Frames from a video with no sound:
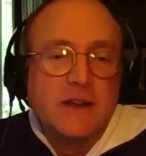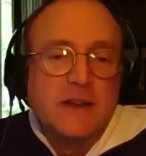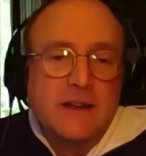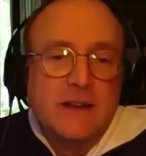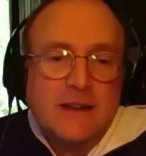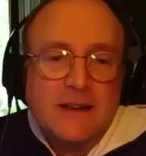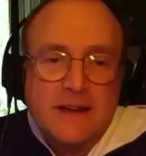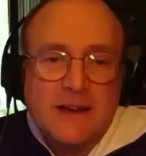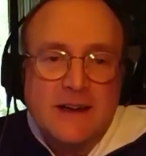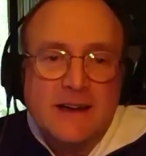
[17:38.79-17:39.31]

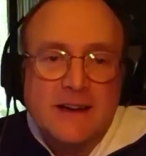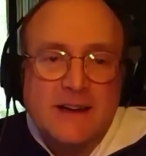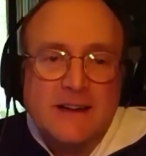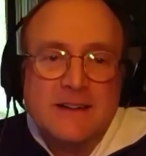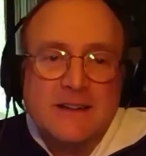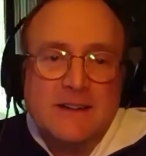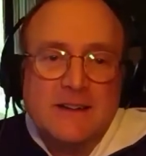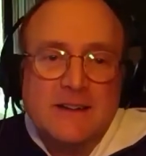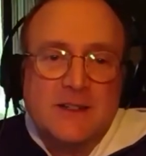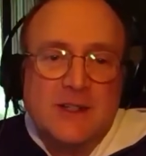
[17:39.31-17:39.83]
Yeah.
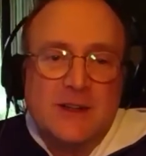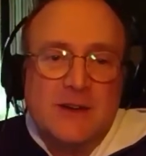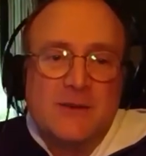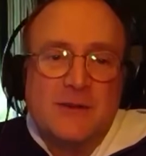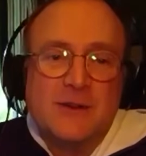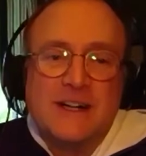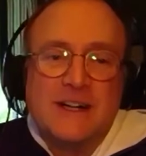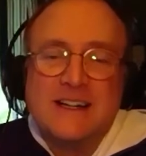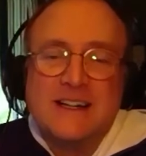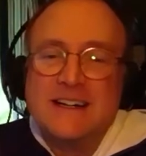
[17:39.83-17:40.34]

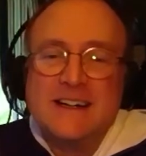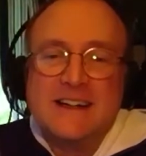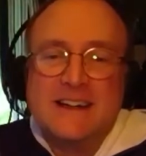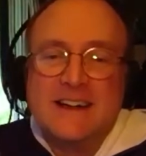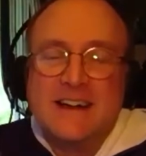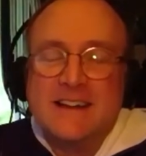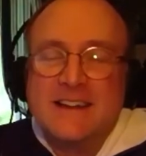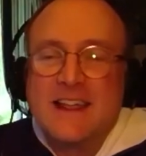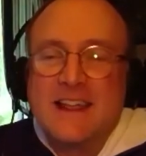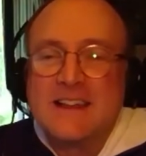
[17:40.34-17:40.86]

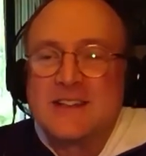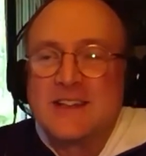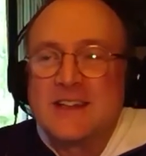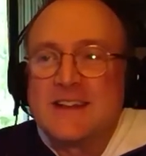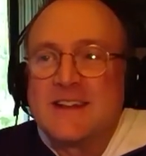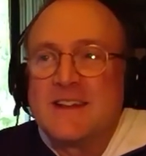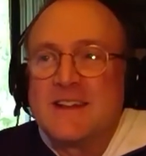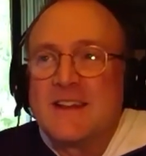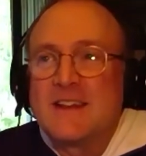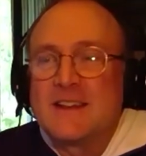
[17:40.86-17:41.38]
That's
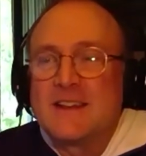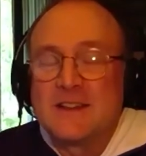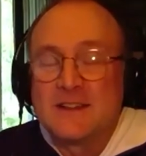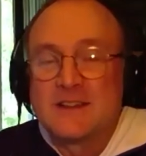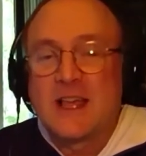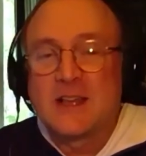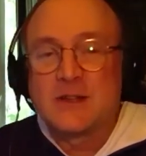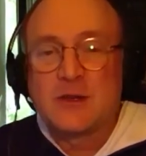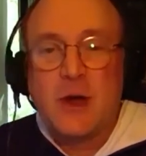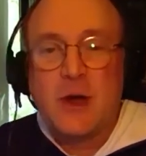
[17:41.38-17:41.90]

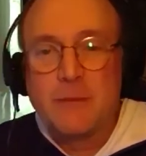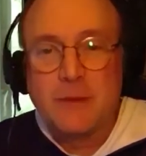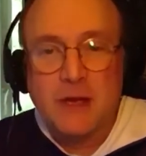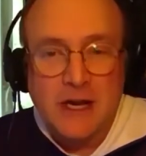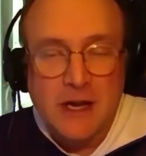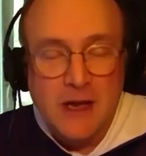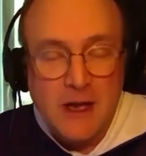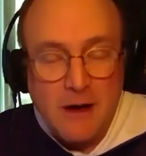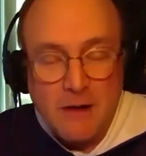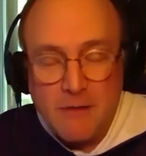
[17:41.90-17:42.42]
how I'm
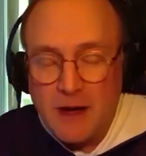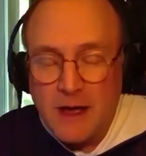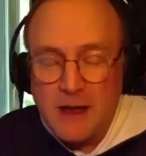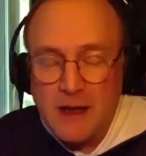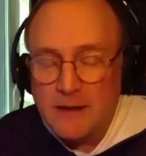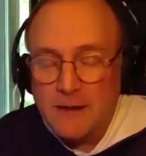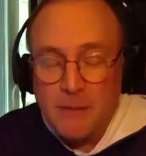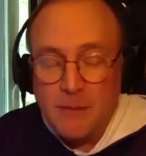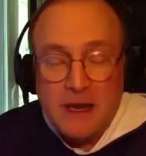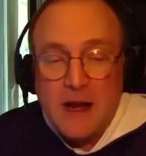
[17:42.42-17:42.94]
going to go.
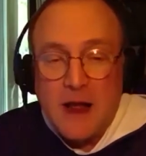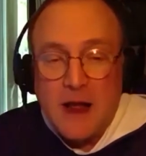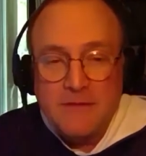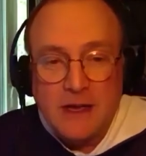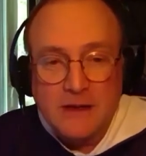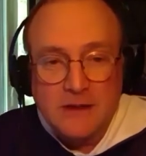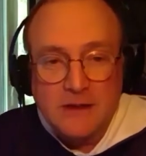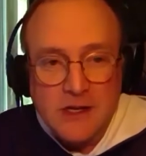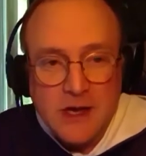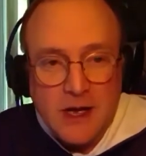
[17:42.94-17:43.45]
I mean, I've
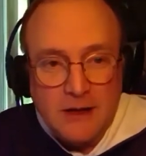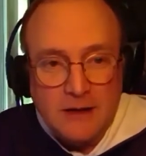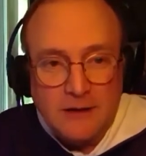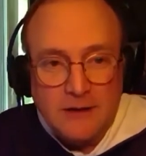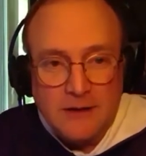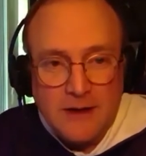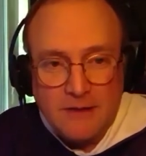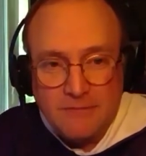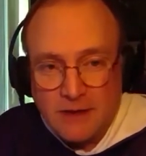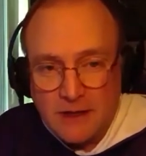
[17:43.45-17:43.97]
got the
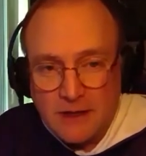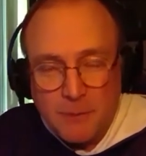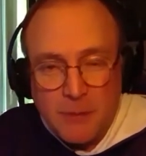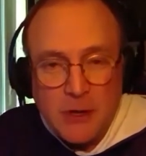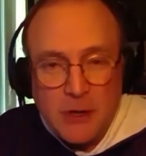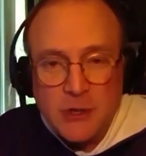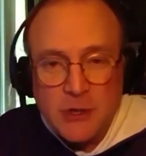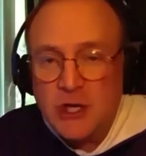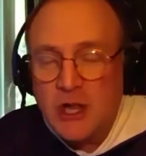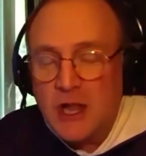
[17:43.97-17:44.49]
title, I've got the
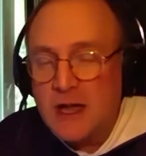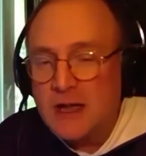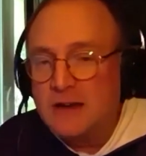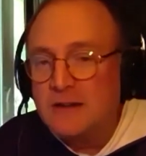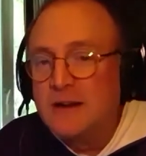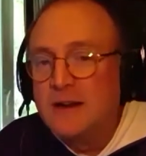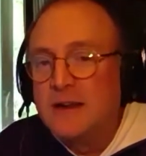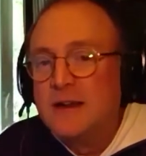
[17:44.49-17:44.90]
punchline.